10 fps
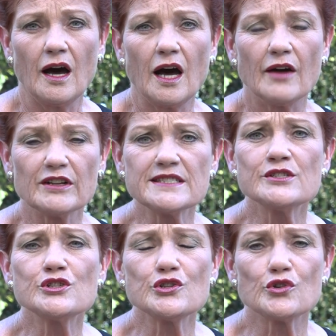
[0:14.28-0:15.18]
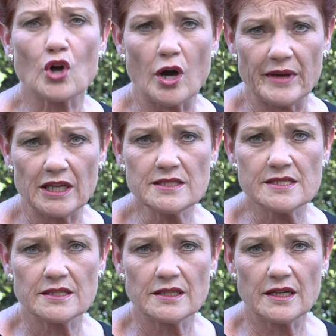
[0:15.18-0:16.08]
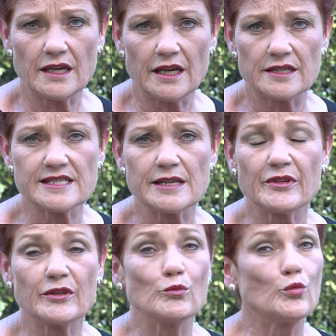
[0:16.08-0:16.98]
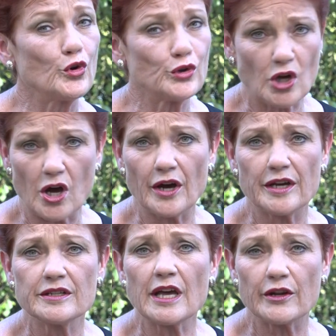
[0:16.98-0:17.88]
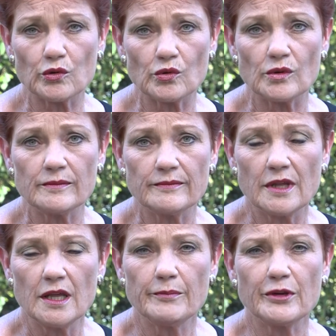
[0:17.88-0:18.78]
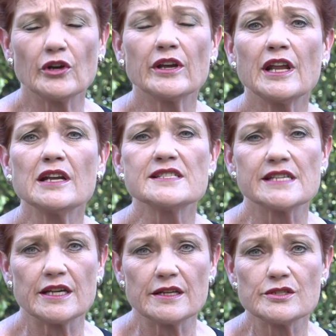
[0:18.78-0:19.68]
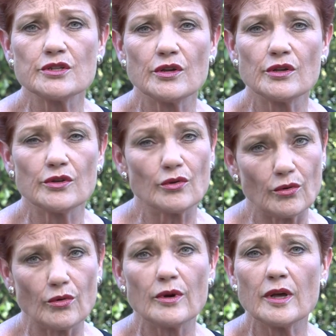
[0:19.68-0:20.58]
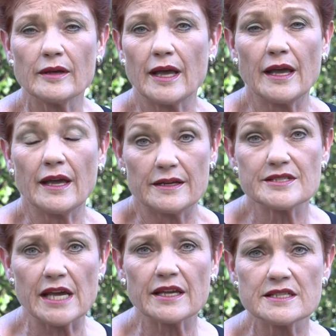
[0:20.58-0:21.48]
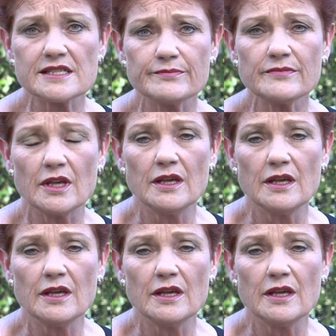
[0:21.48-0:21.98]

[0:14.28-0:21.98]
I've listened to your comments, and some of them weren't kind at all, but I can understand your antagonism,